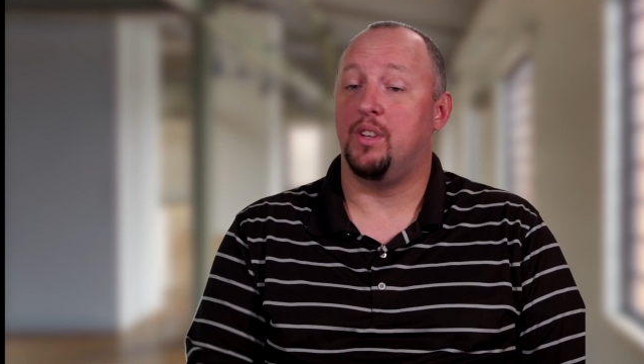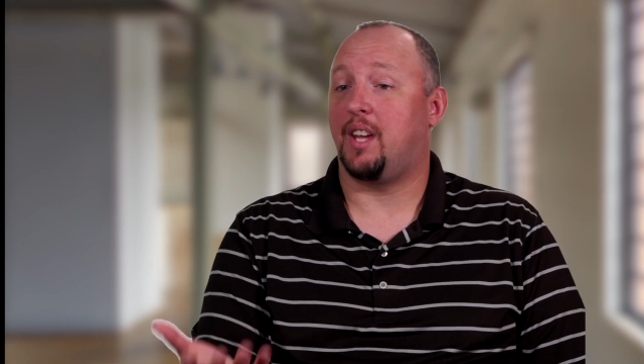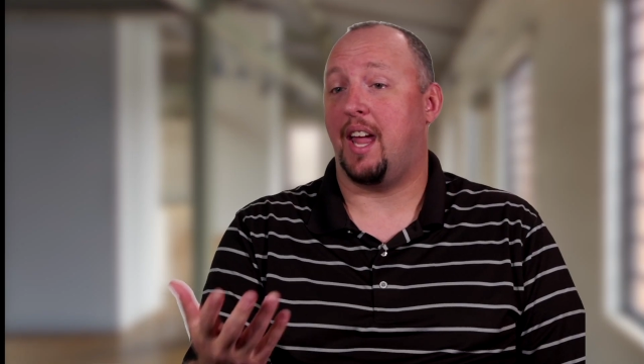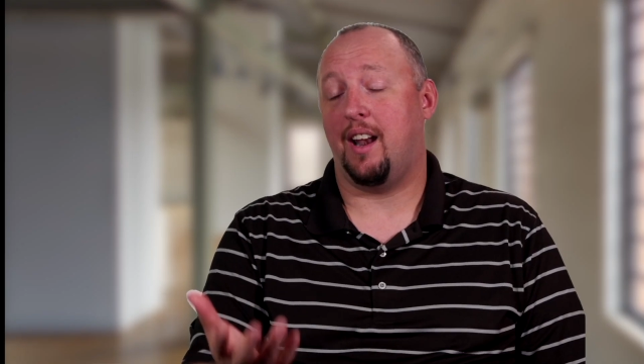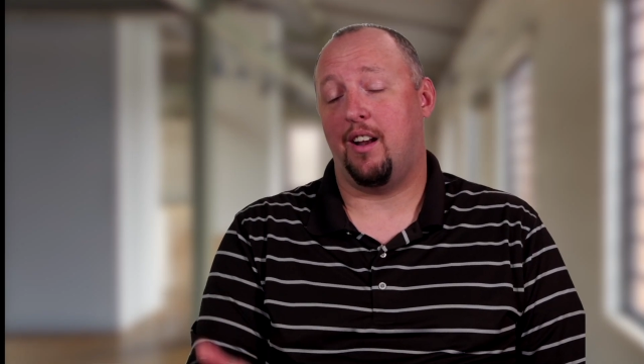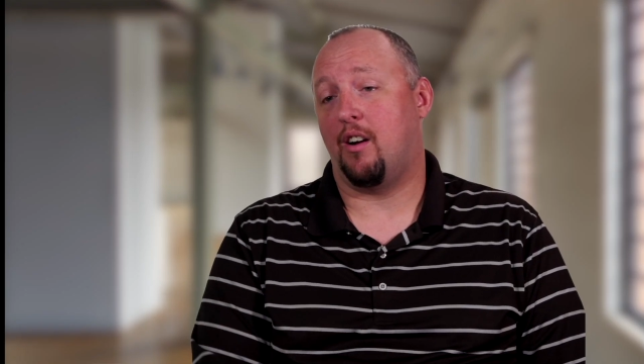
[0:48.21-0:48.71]

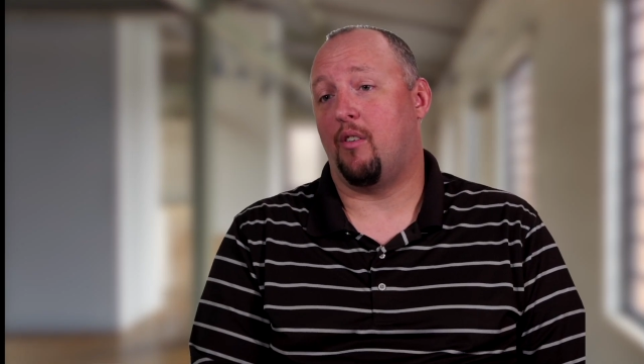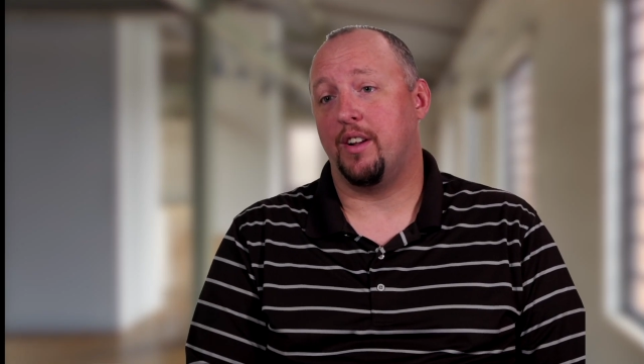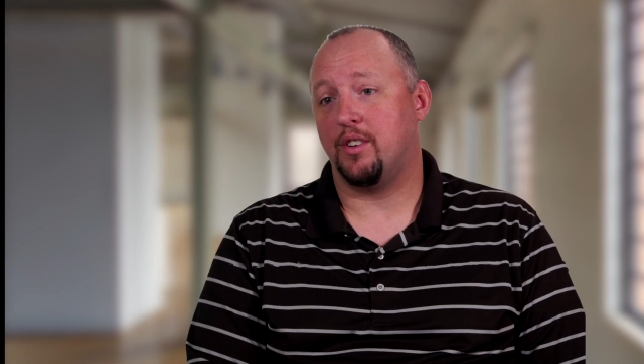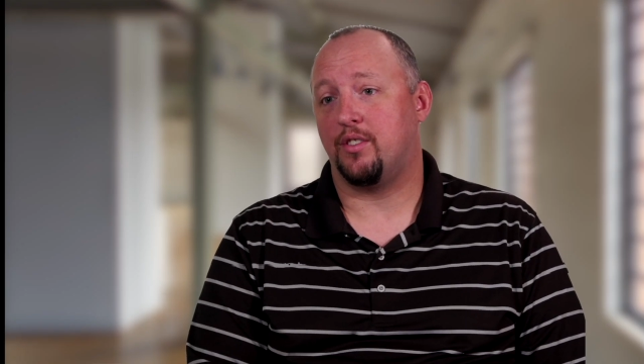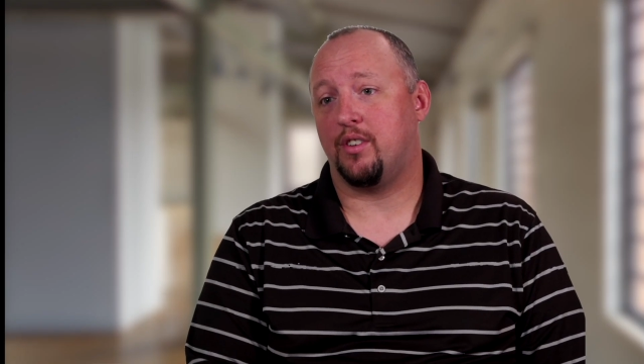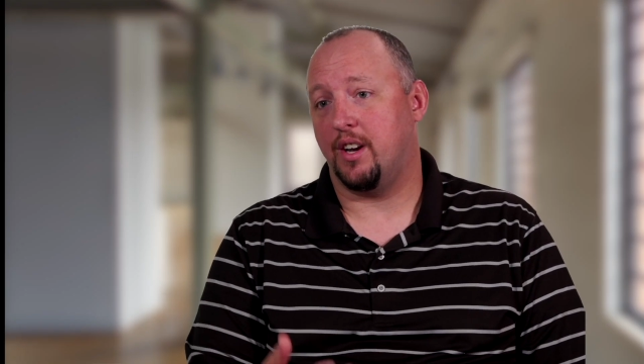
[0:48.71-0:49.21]
scan in our
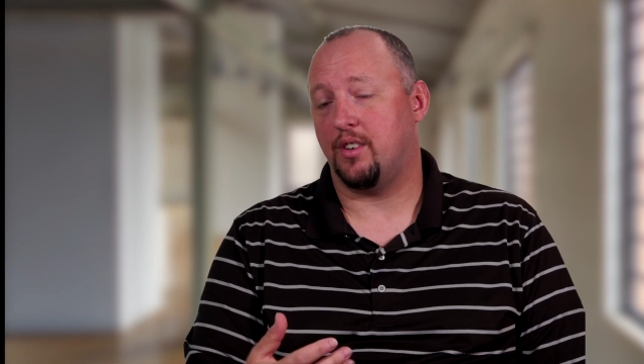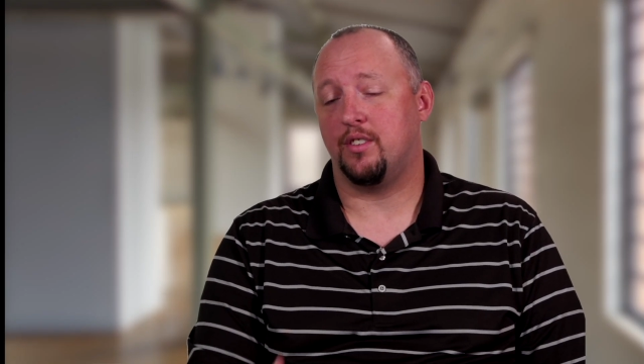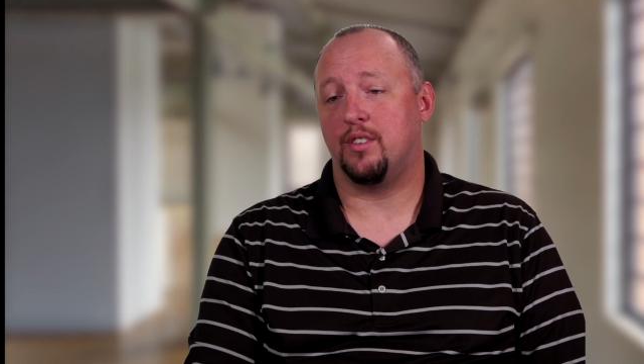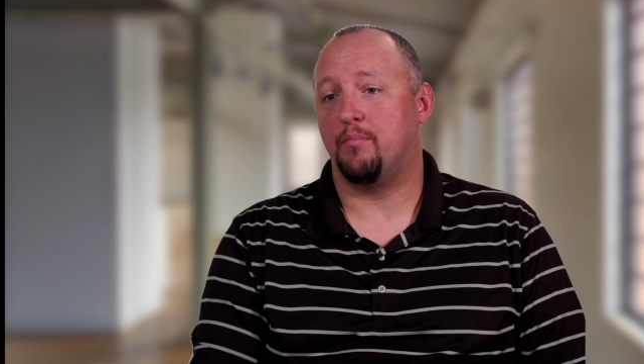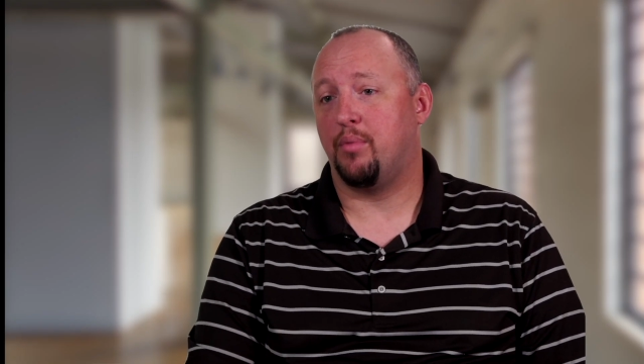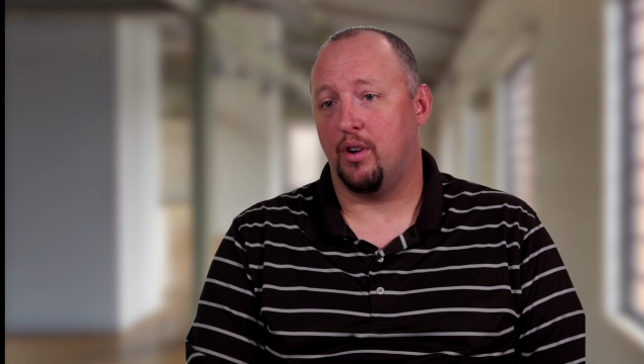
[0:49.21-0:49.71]

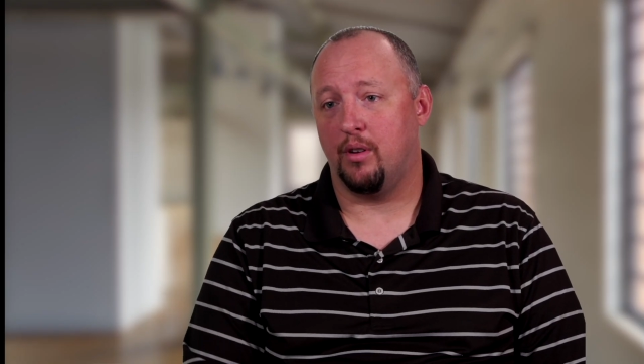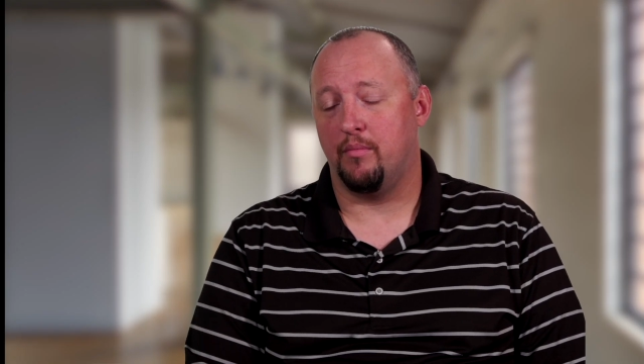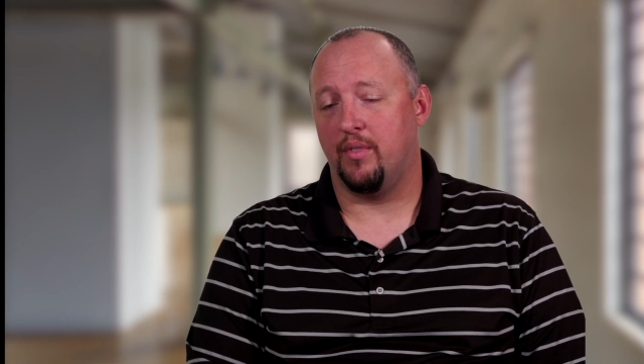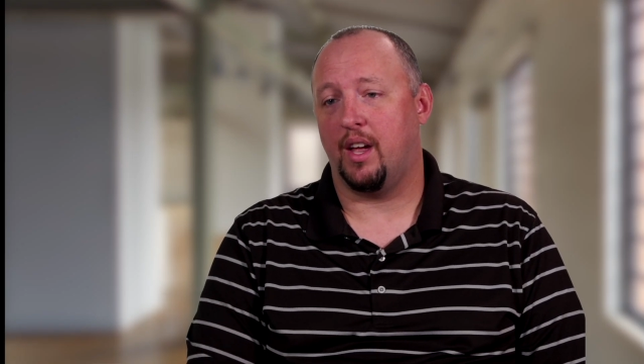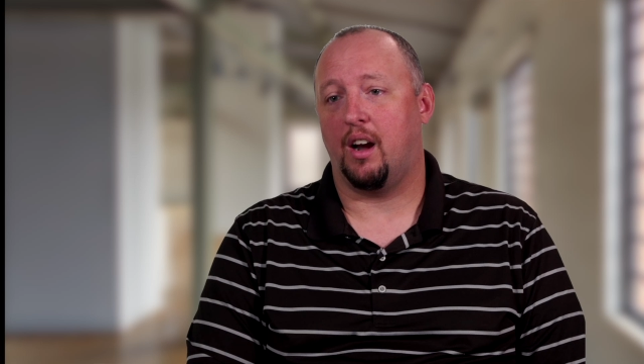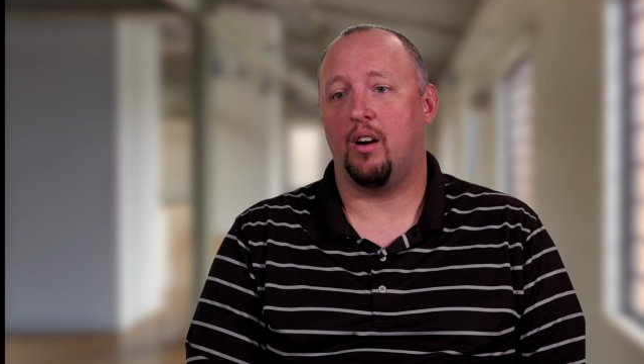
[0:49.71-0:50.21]
registrations and put them
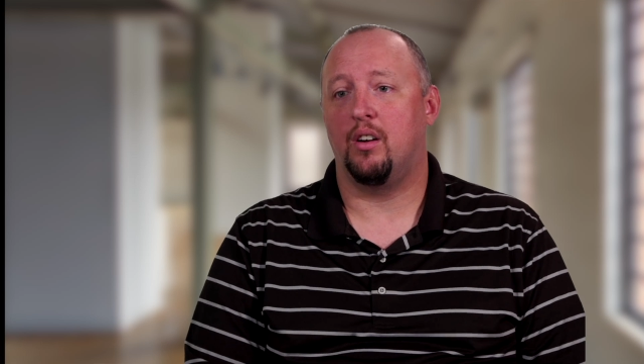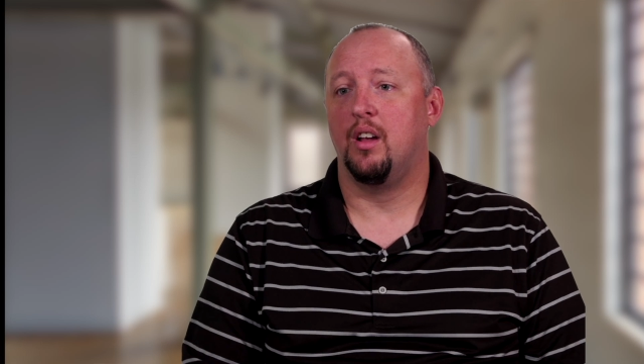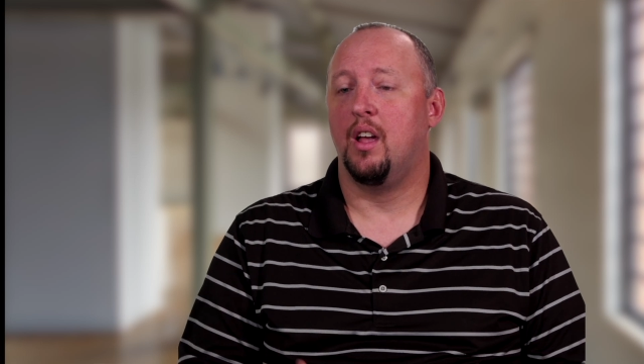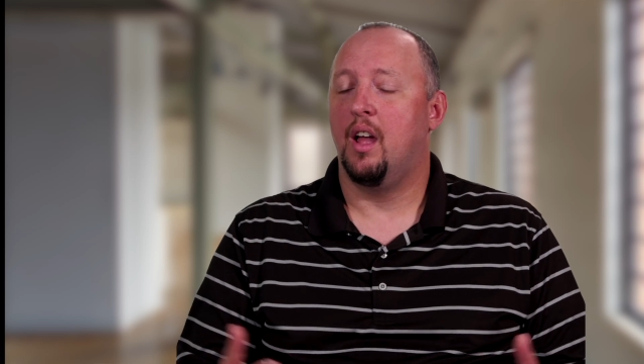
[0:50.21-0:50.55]
there,